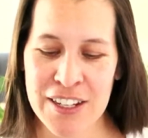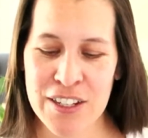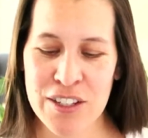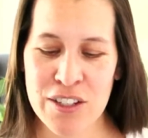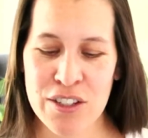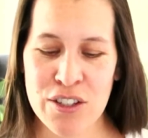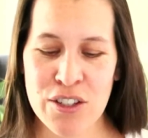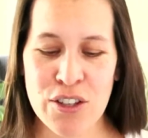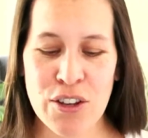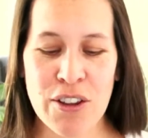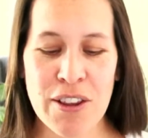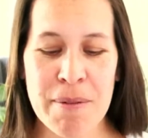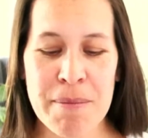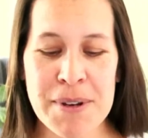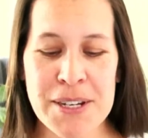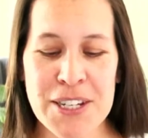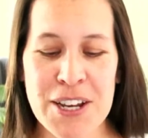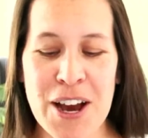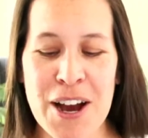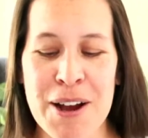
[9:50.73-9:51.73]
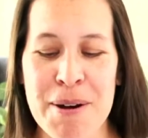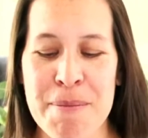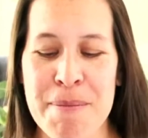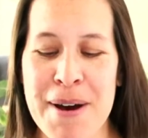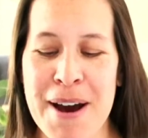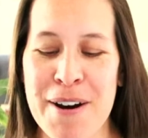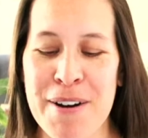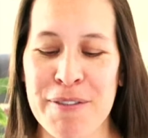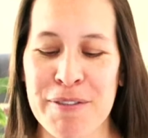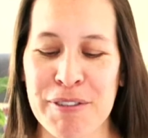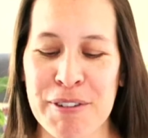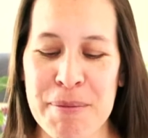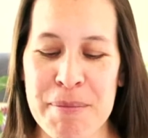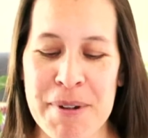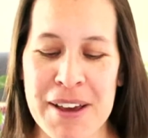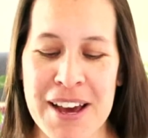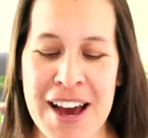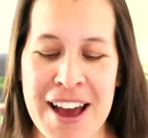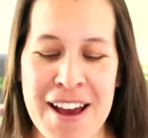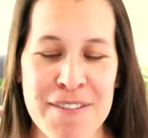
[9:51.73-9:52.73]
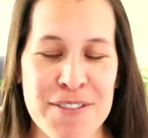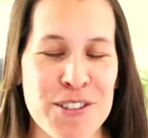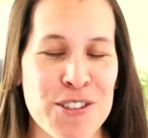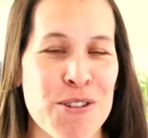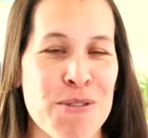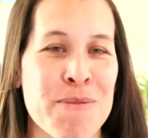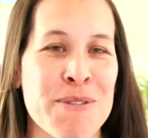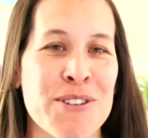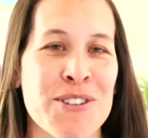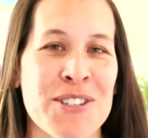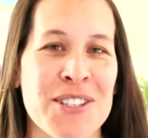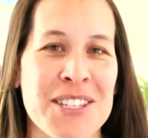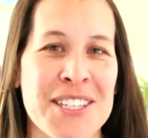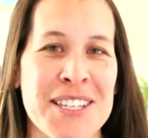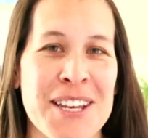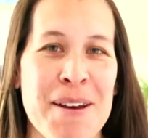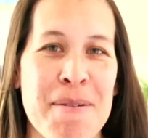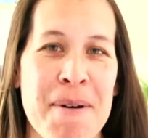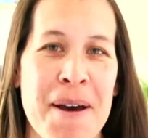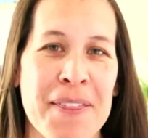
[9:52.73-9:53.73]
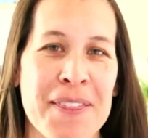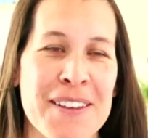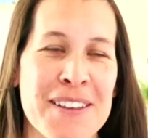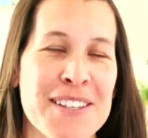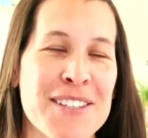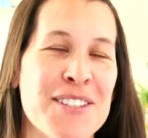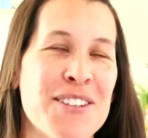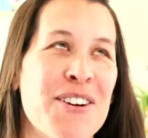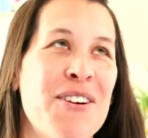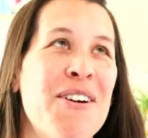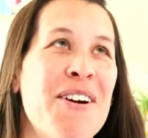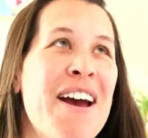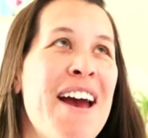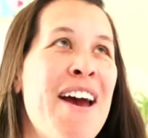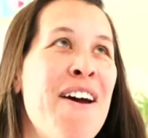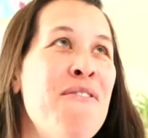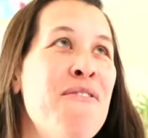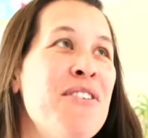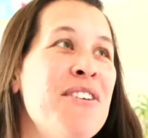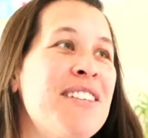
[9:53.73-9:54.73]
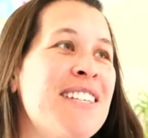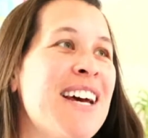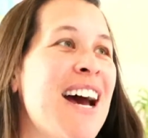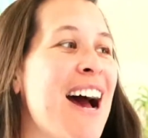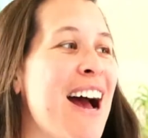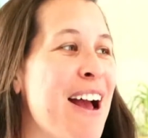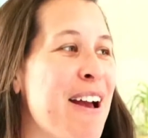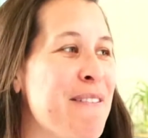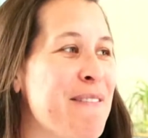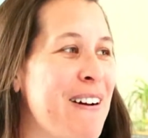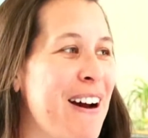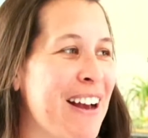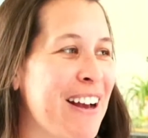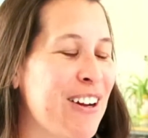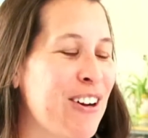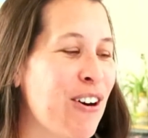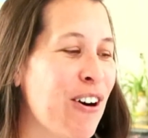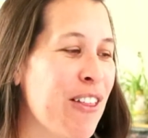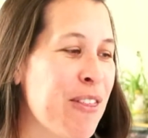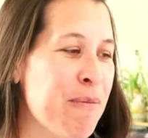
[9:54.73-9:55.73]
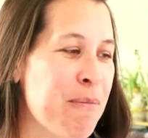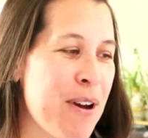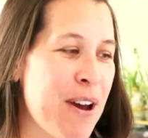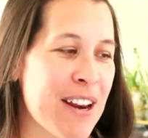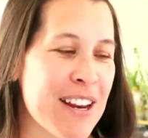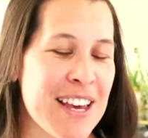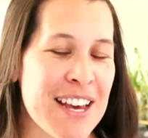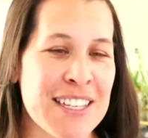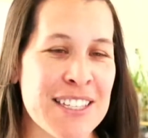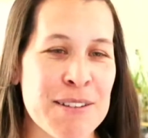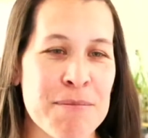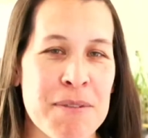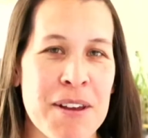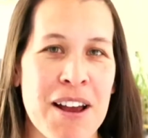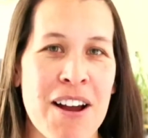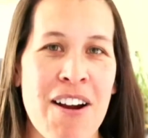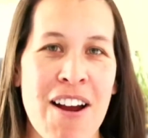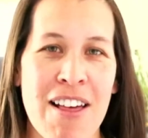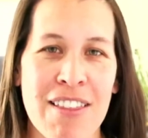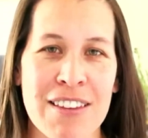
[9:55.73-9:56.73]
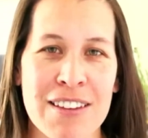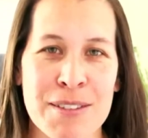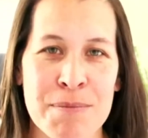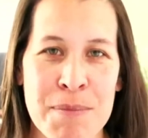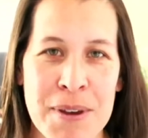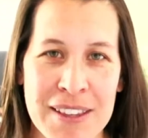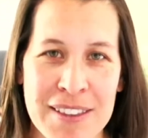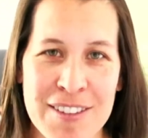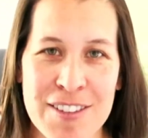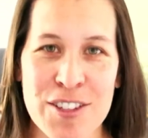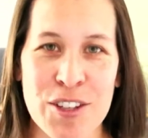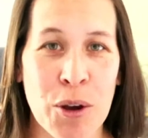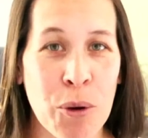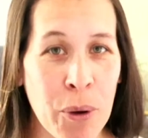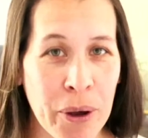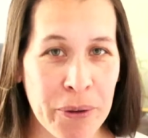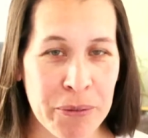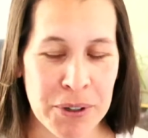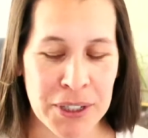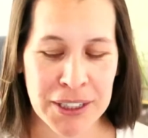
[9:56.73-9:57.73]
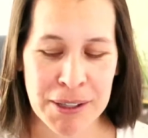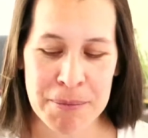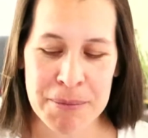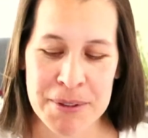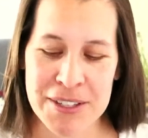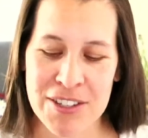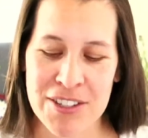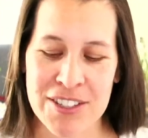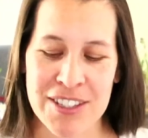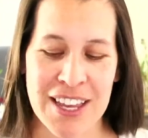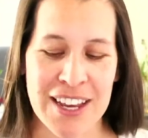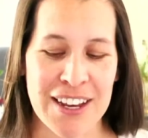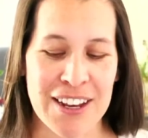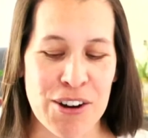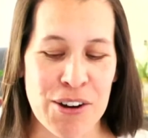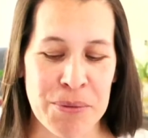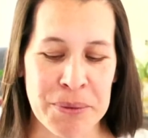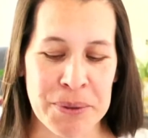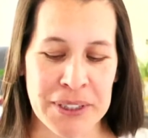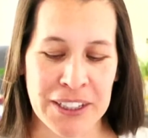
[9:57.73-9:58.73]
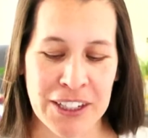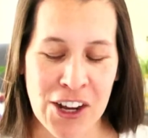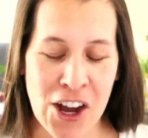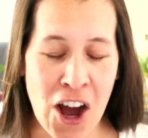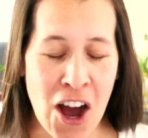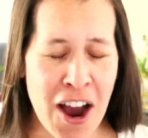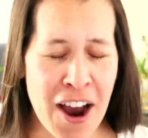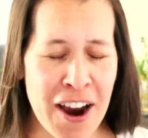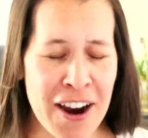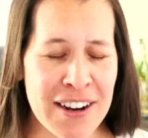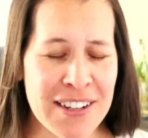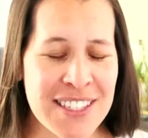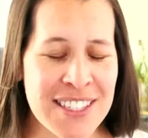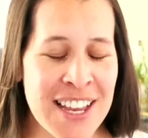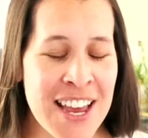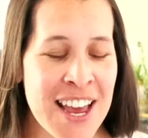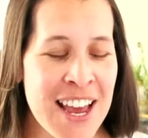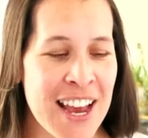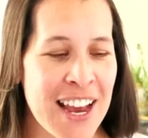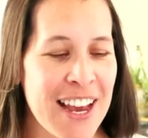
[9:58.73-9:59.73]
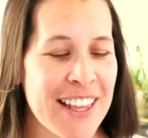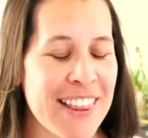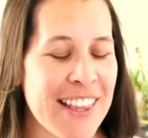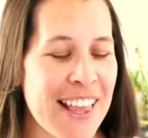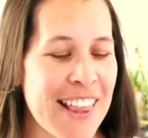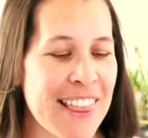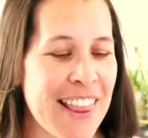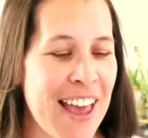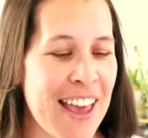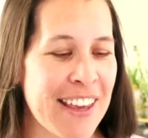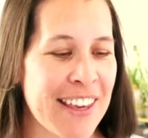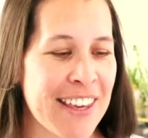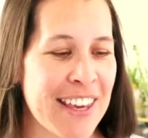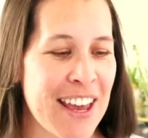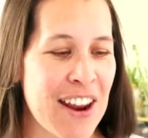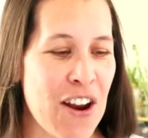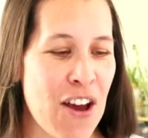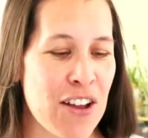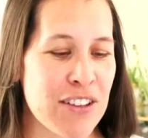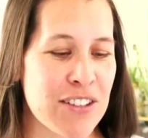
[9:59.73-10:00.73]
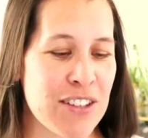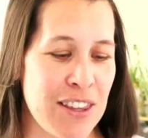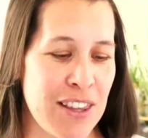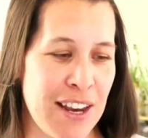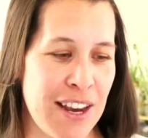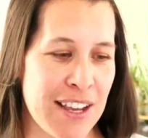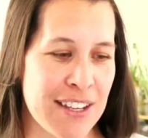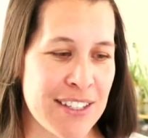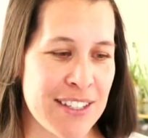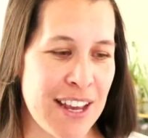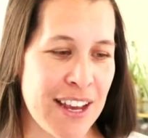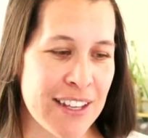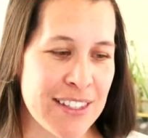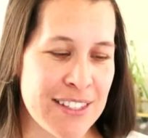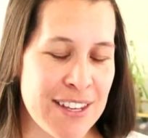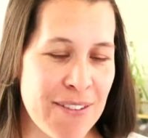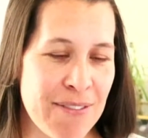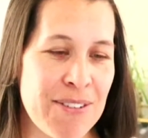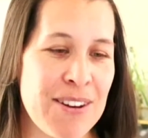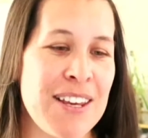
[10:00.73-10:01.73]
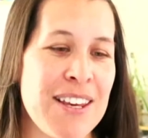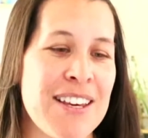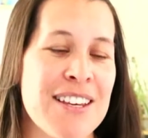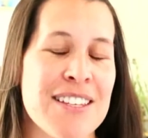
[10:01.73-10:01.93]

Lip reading: So let me talk about Flamingo. I have so much to say about this. So every time I go on the broadcast, I'm like, all right, let's make this a quick one. Let me just go read the cards and then get on to the next activity.